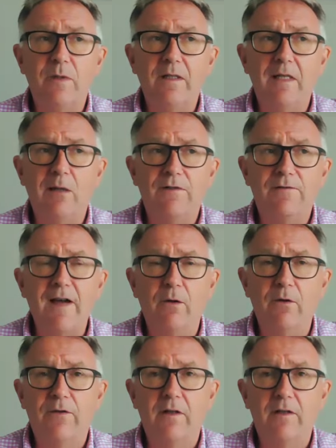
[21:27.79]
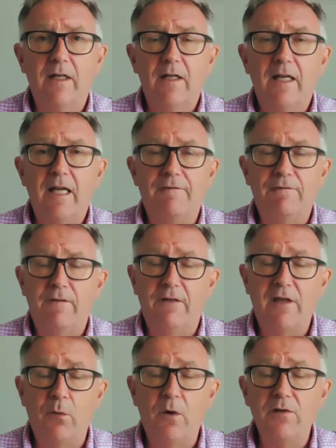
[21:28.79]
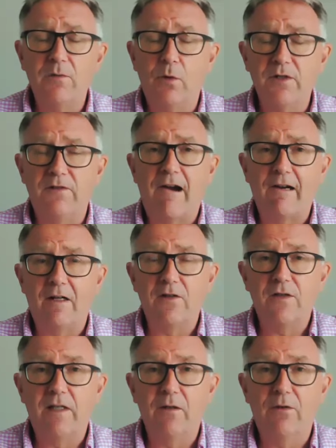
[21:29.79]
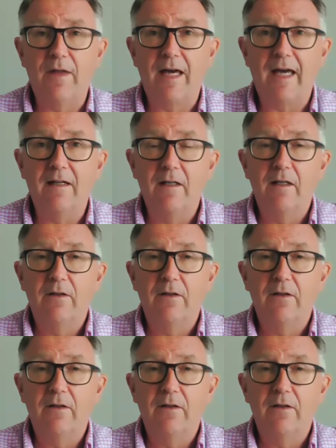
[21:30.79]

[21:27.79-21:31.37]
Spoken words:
it was felt that if there was a varicocele there,